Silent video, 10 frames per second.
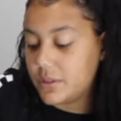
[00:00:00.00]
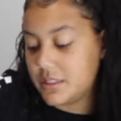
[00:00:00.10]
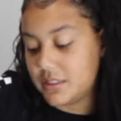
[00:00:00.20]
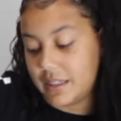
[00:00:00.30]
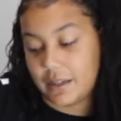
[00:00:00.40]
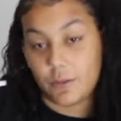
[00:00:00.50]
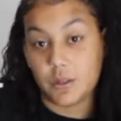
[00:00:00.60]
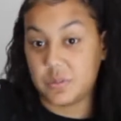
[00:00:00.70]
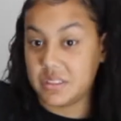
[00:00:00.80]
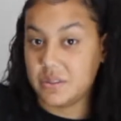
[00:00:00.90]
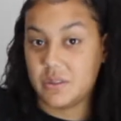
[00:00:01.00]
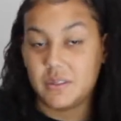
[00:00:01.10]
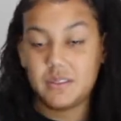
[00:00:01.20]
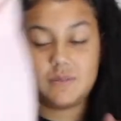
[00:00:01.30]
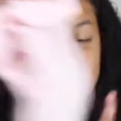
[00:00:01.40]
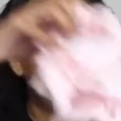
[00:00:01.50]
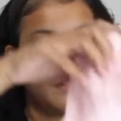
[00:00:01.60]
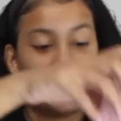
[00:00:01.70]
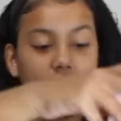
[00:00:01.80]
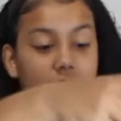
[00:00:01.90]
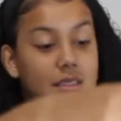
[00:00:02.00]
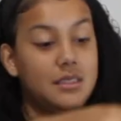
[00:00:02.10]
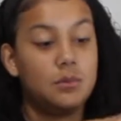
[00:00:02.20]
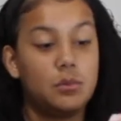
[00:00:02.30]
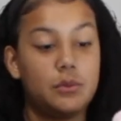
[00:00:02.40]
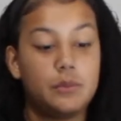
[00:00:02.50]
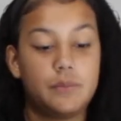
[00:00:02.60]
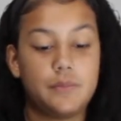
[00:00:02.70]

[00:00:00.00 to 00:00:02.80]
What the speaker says: when it's like when you put it on. Simple.